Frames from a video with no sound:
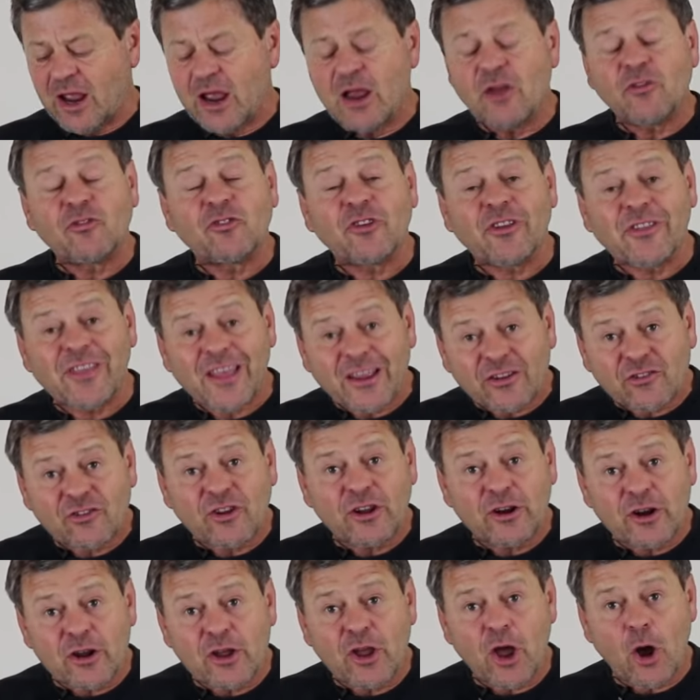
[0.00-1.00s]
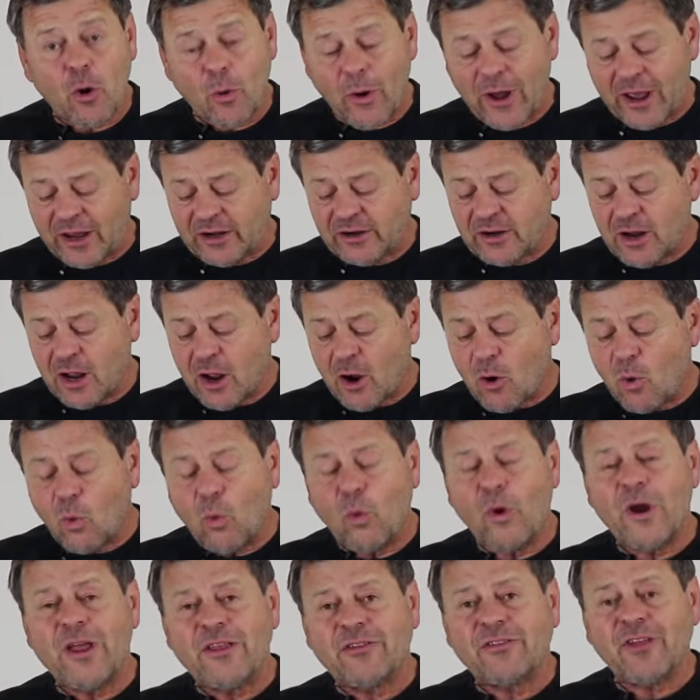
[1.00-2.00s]
So that's going to go in
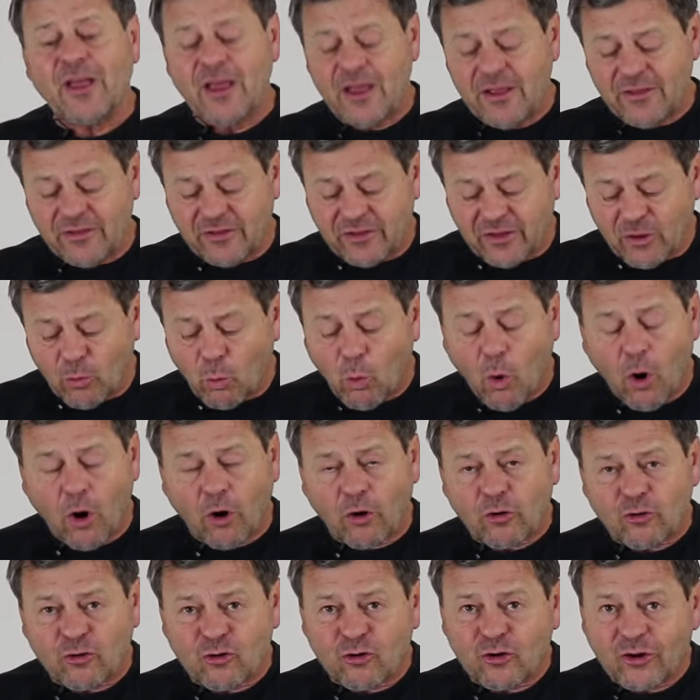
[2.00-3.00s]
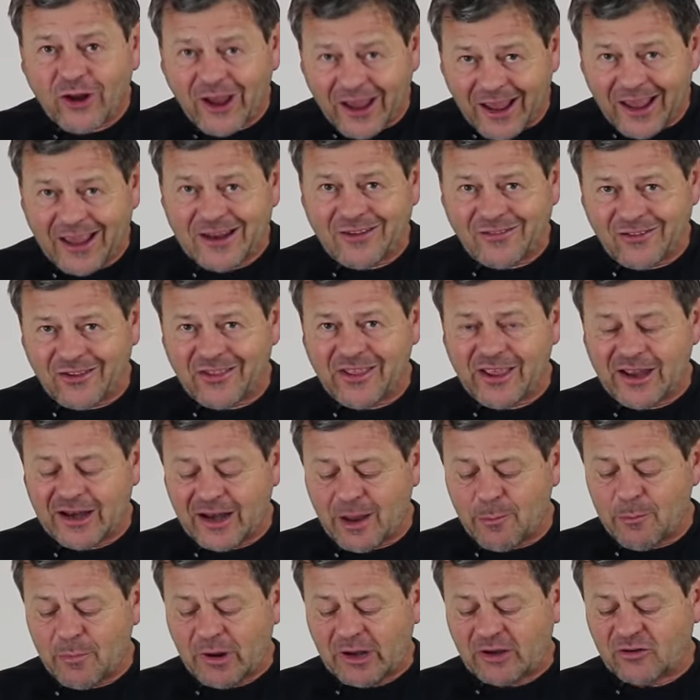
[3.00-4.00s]
with the wash into the
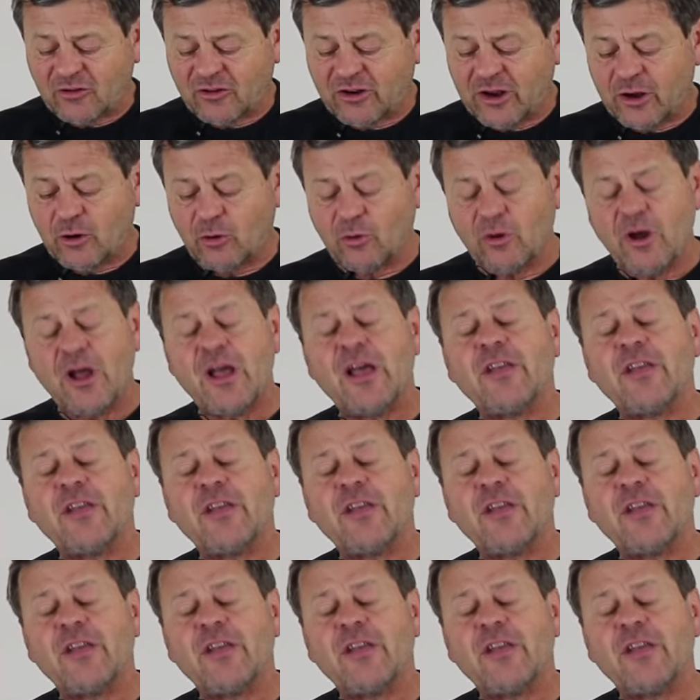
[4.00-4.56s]
alembic still.